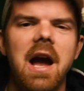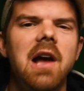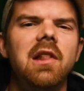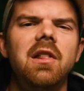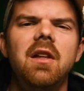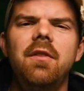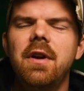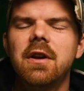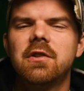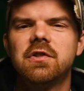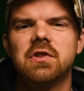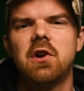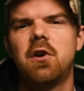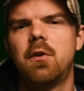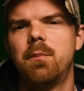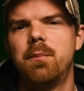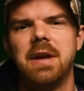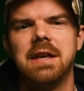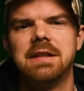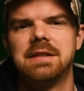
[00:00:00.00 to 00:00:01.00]
I love how it's
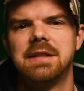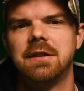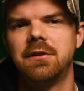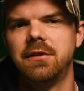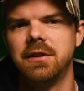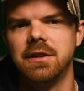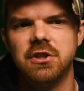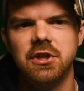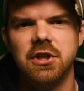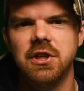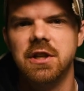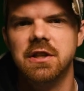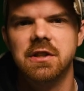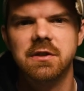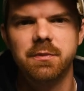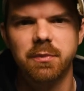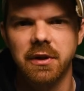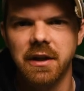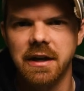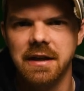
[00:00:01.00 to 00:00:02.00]
all basically
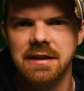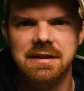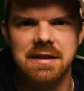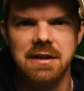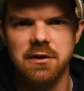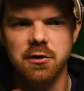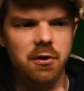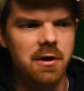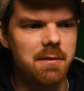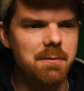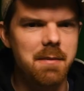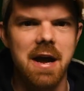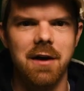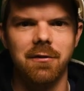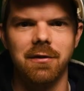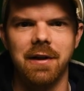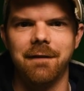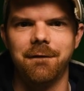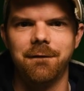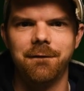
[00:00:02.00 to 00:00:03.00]
cheese plates that you can
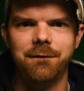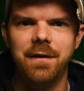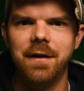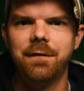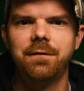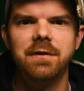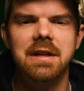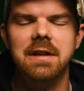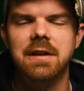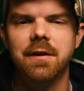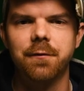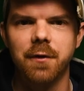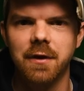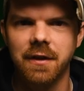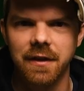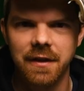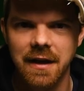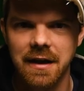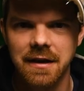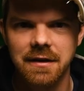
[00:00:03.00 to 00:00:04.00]
mount like 50
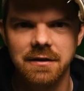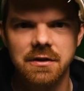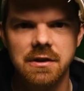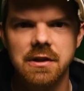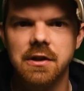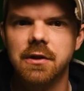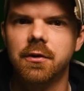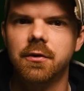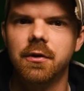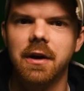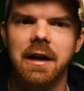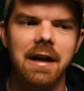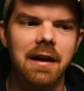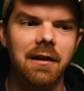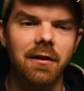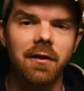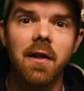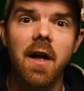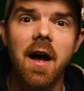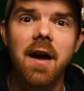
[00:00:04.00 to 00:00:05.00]
different things to, and I
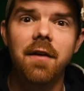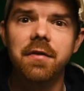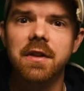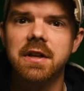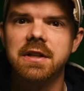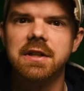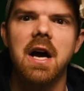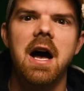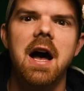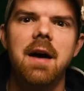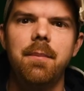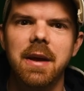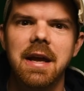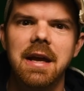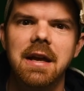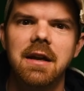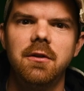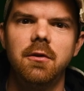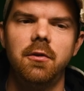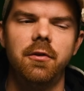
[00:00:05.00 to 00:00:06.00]
love the top
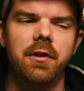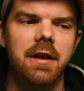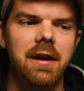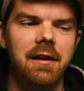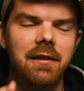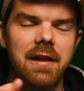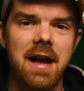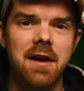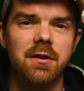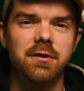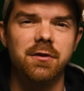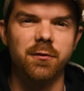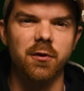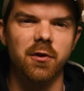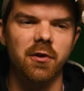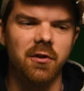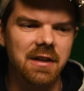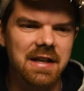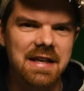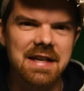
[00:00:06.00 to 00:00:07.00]
handle that allows
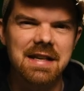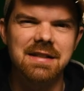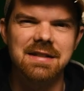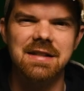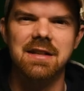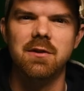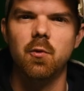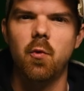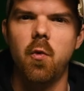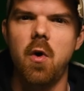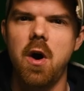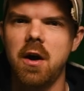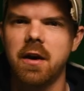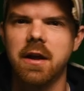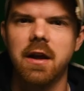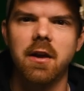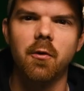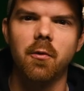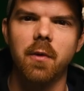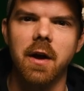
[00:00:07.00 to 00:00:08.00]
for easy
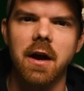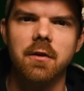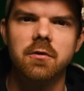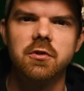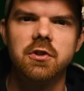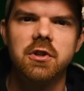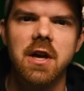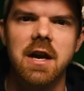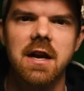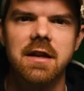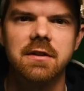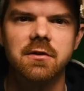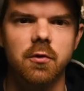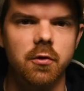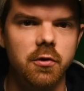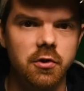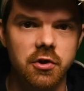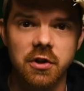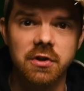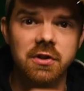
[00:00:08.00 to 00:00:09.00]
walking around shots
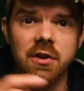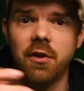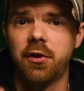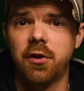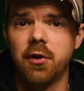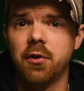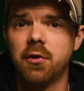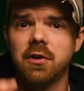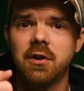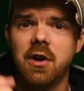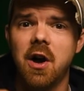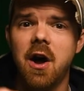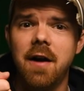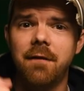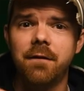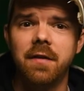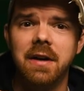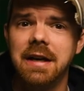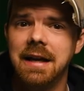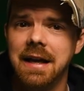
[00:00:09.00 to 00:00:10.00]
or just a third
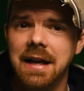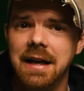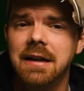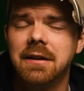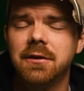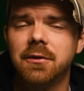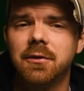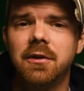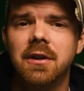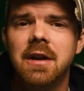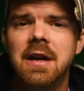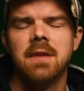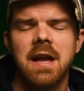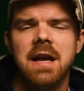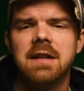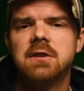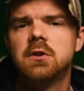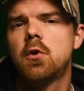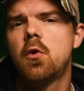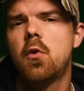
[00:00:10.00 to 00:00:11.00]
confident handle.
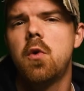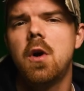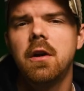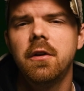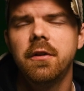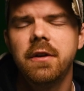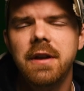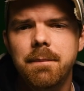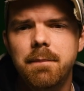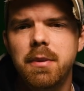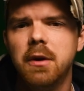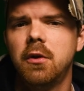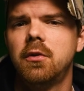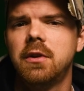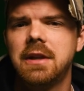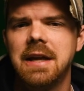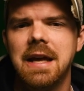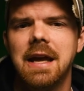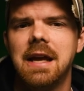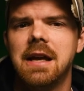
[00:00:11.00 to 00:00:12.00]
It's a quality
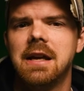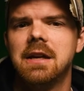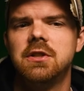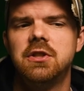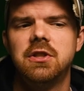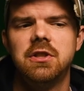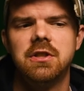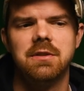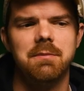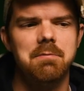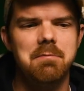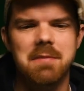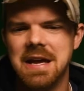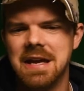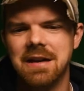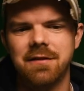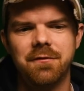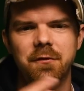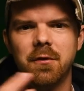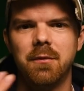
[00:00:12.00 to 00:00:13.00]
built cage
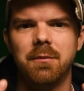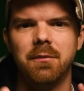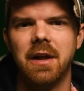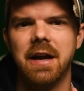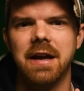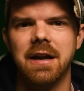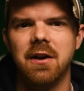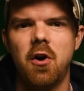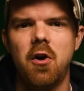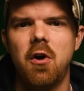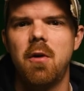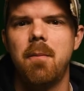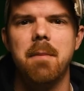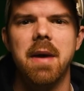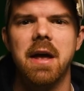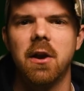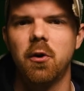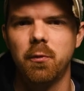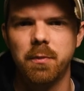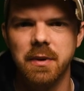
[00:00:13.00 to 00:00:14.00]
made from like all
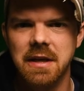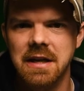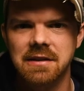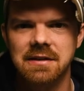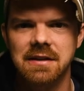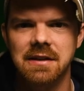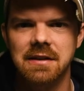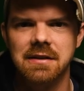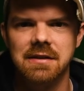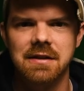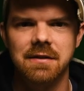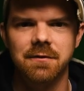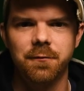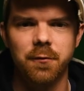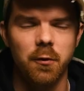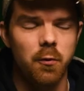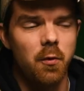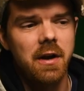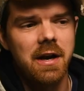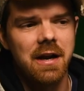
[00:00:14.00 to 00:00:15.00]
metal pieces and
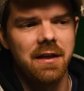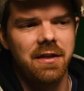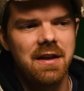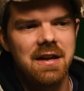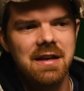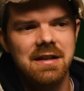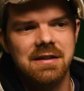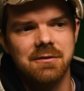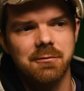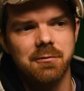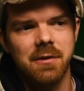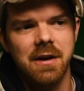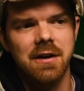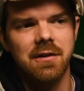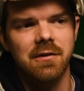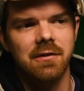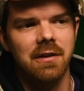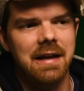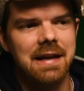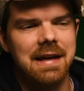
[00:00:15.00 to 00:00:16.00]
for what I think is
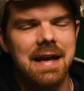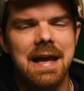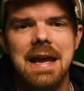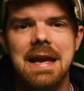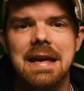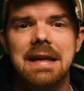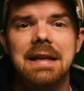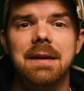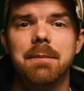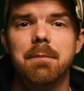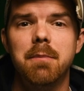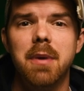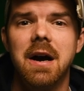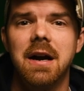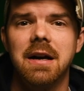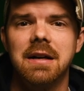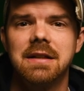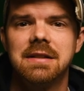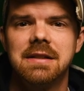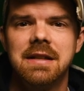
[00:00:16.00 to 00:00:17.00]
around like 80
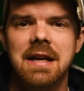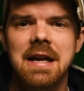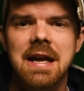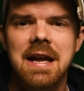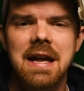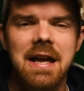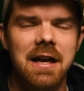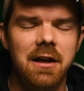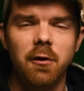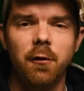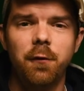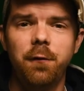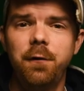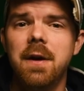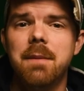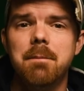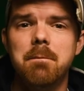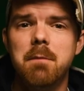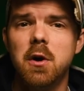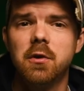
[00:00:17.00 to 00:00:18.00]
bucks. It'll
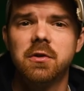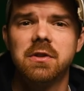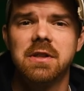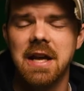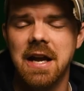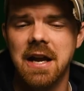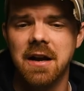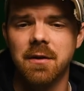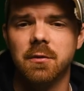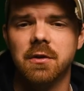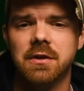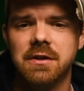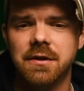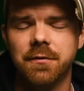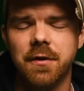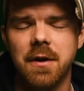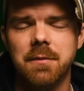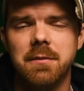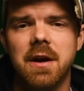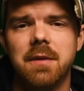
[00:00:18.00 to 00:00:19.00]
fit most cameras
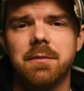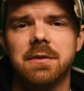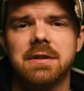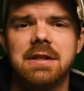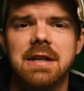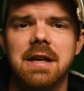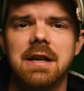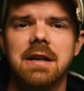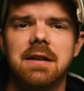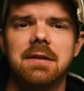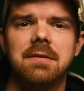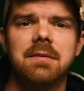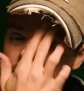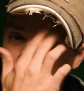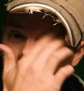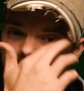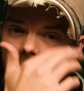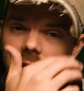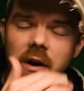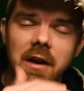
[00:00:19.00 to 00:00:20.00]
if I'm not mistaken.
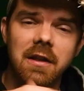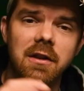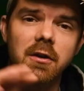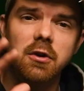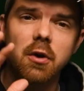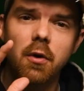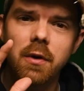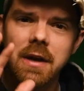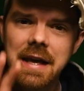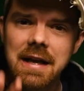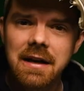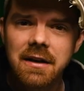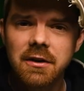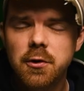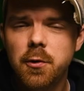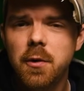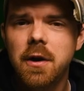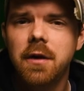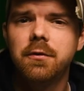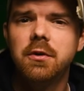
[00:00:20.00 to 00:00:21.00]
All right, the Tokina
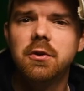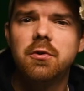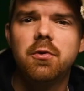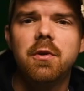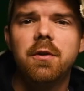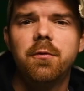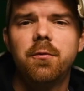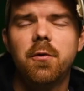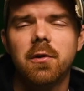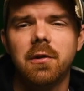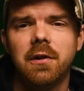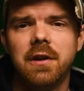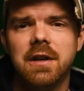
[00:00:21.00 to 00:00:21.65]
12 to 24